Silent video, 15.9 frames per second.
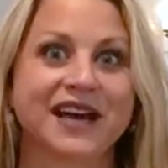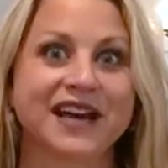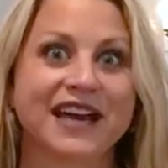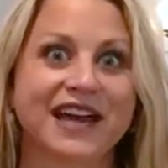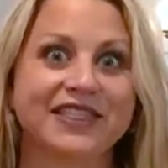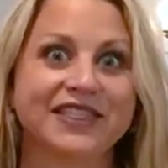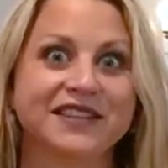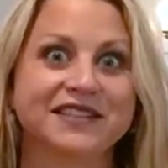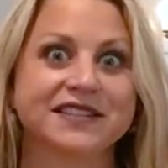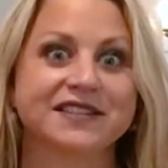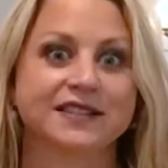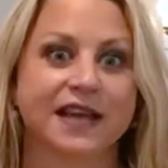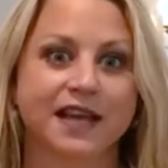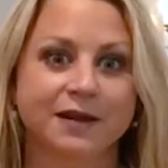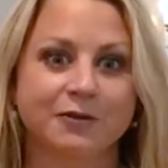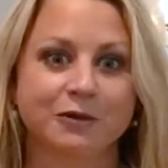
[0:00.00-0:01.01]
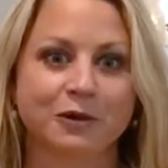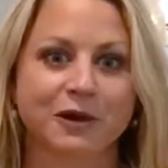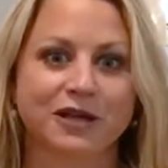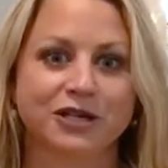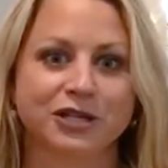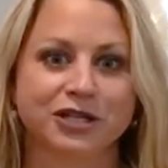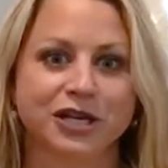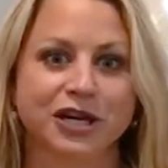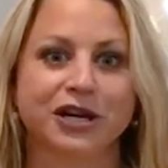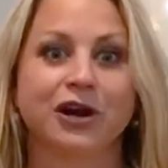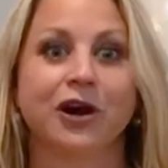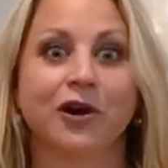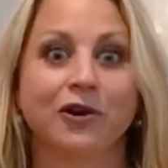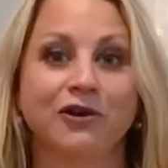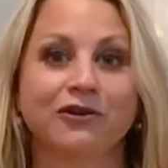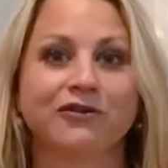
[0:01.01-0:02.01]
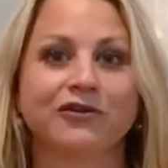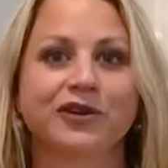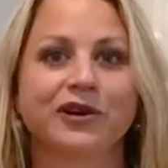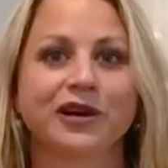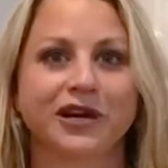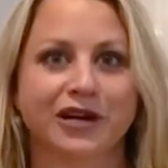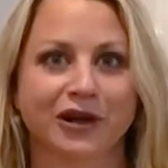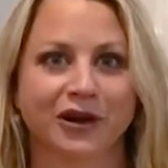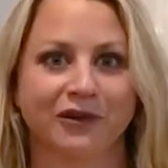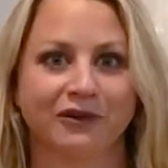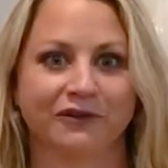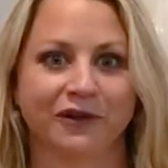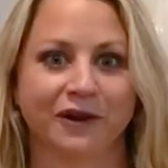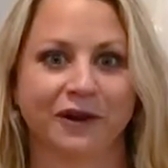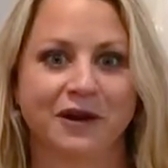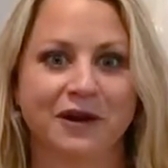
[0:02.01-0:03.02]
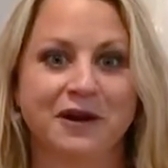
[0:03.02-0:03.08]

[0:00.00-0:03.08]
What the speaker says: I get the same question over and over.